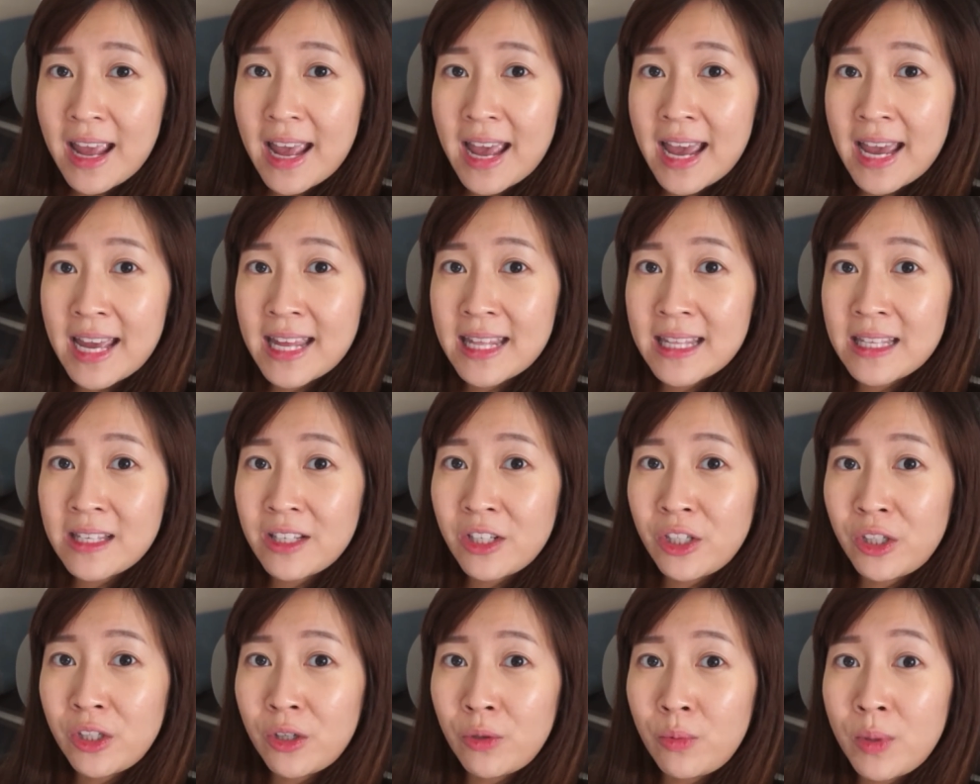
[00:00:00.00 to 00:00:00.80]

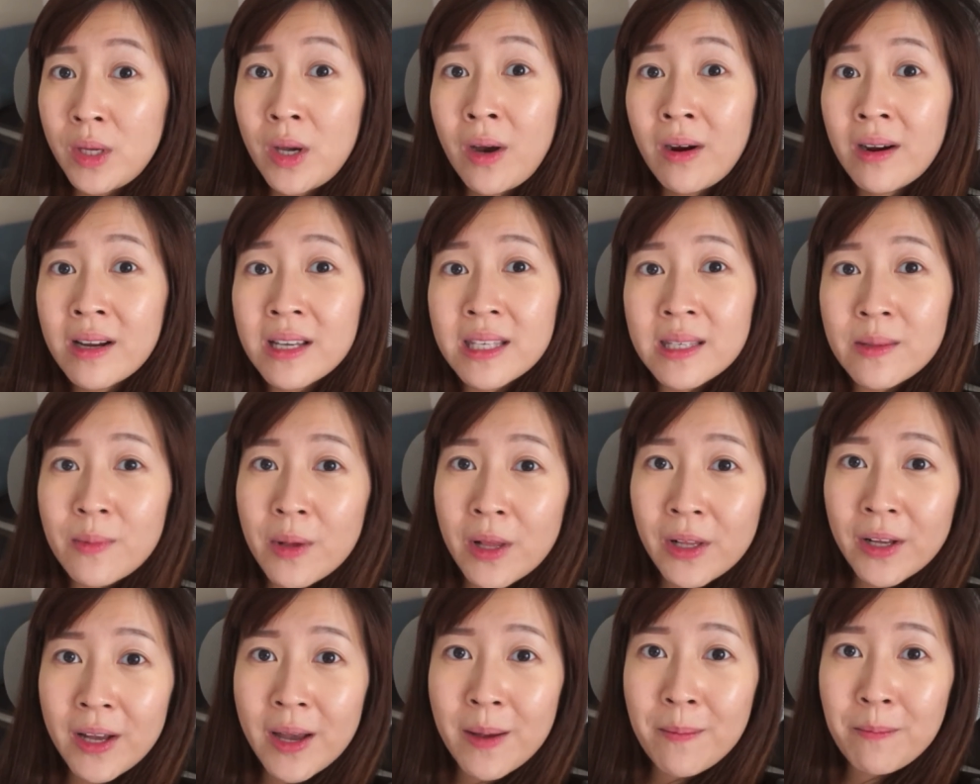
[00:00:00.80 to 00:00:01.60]
And you know, we are a
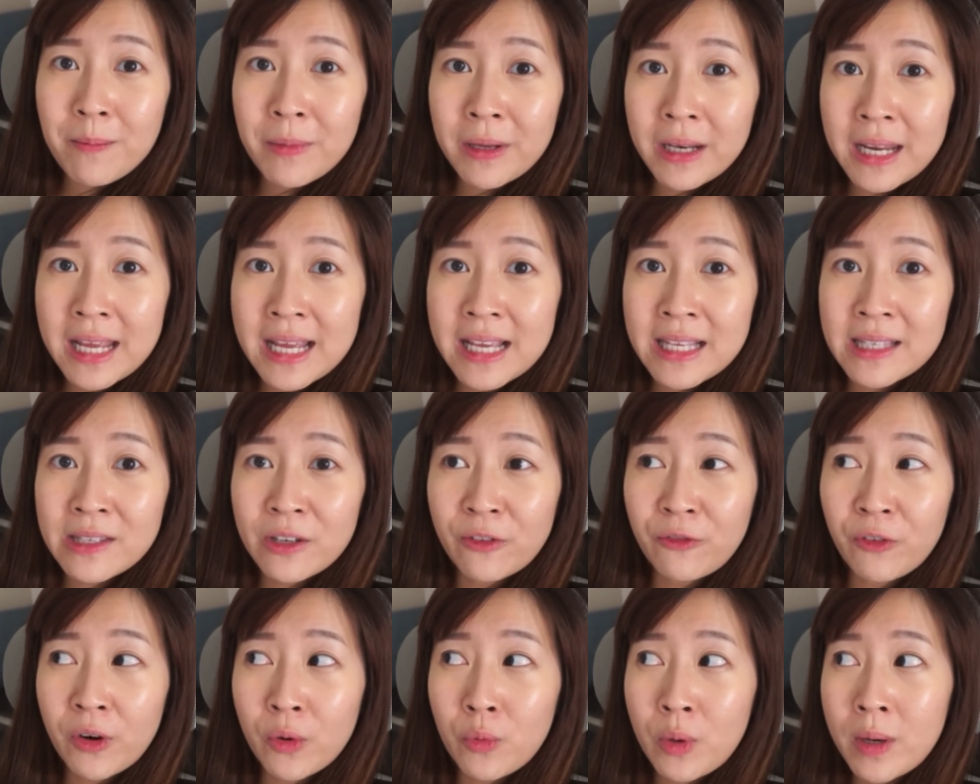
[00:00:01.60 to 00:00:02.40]
small company,
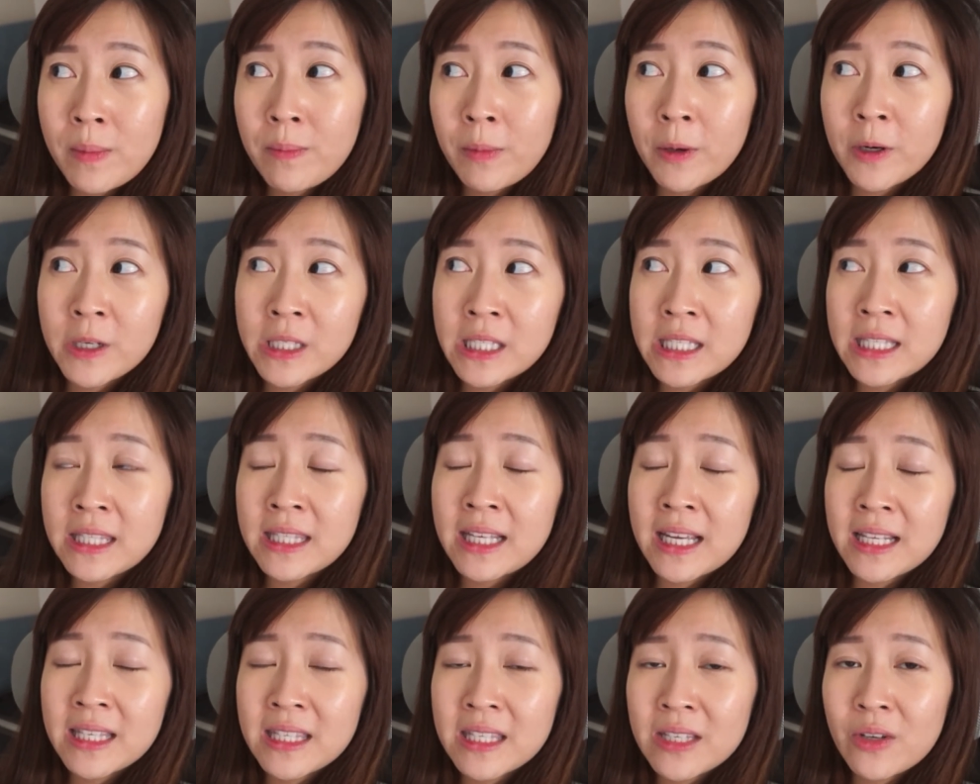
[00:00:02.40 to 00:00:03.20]
so for one person,
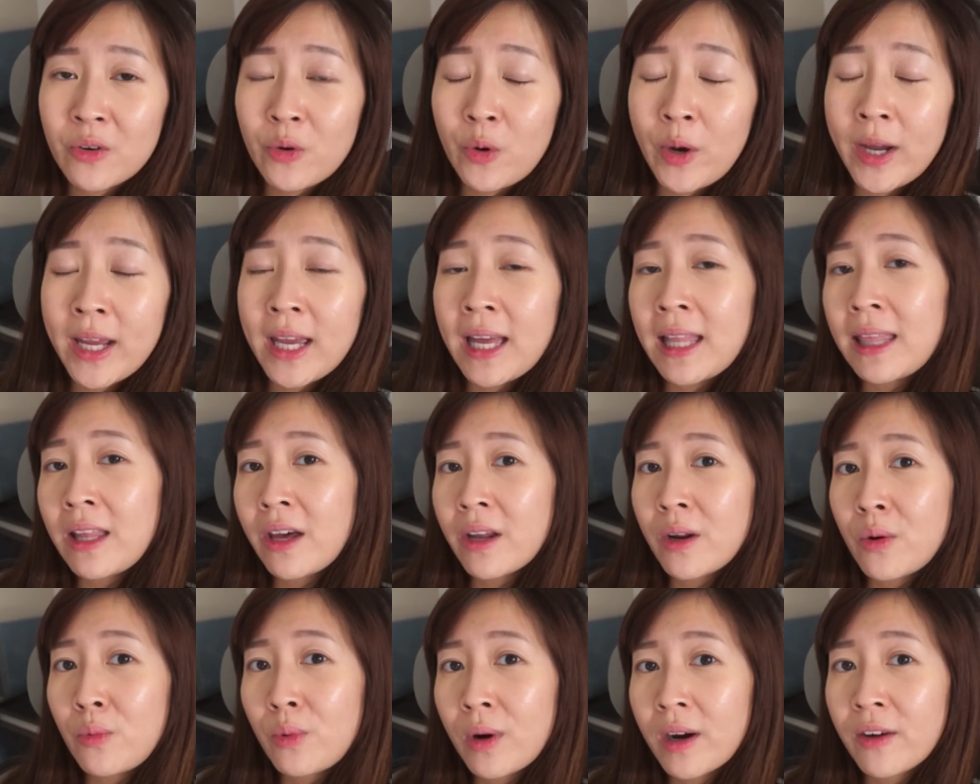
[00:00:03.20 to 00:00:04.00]
that's quite a
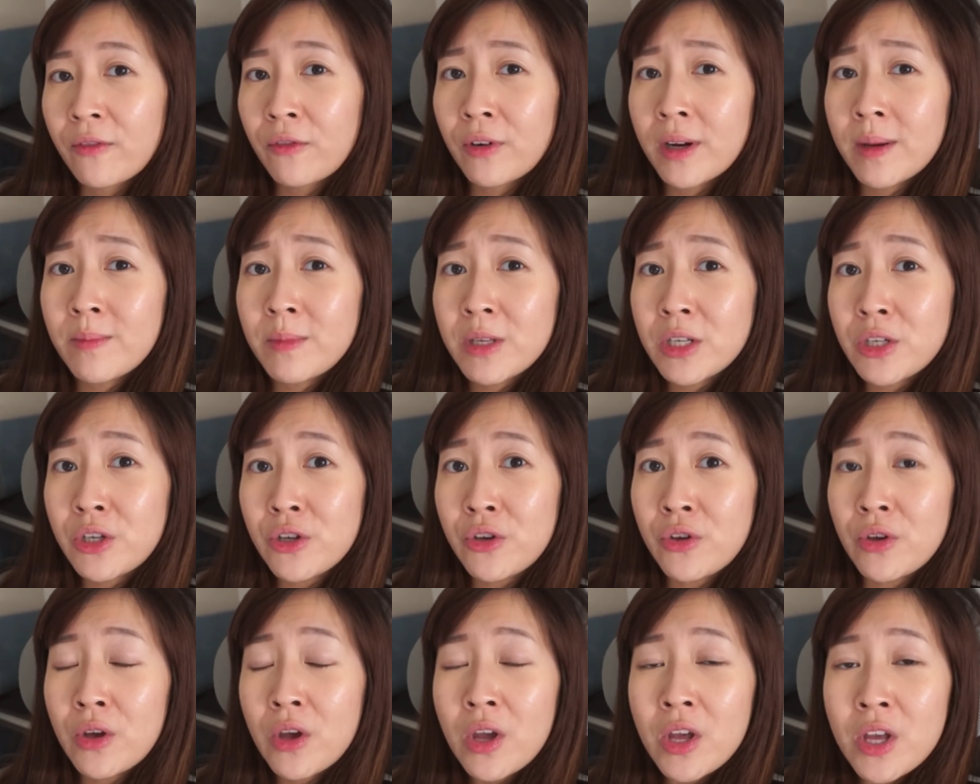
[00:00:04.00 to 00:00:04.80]
lot of work for him to
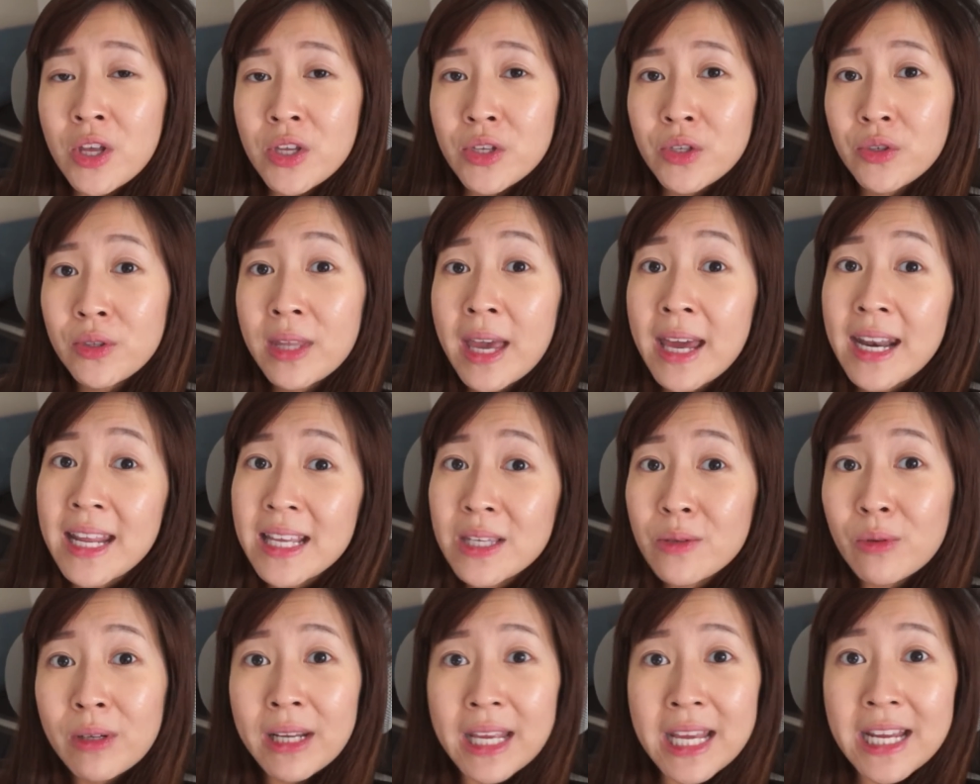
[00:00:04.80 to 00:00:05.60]
do. So that
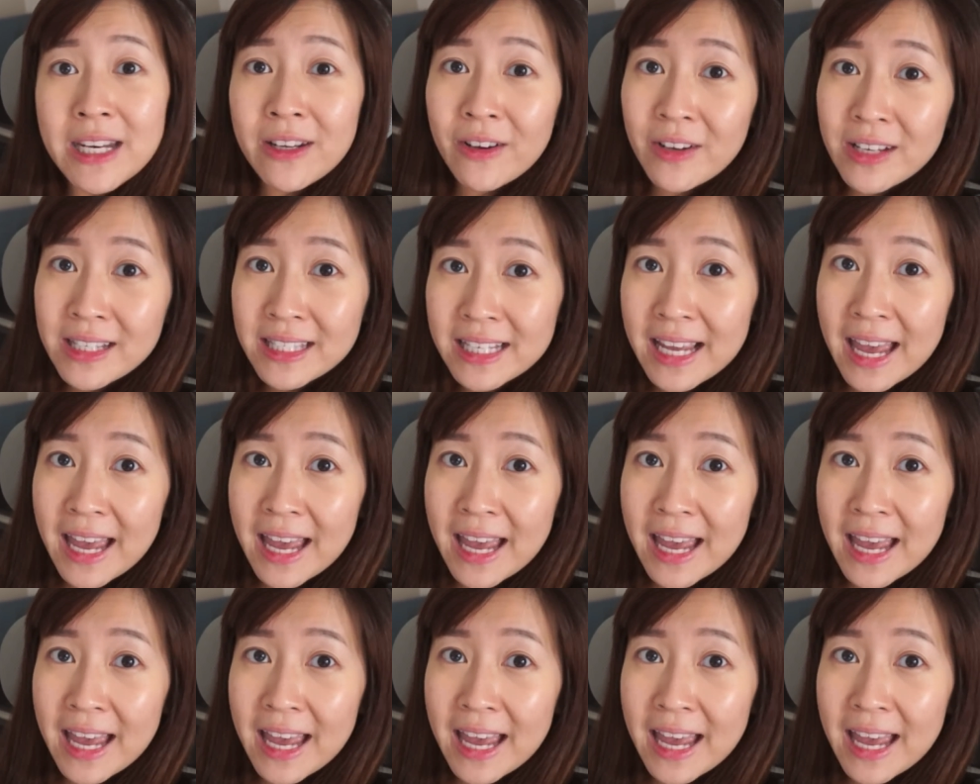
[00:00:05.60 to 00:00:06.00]
is what he does,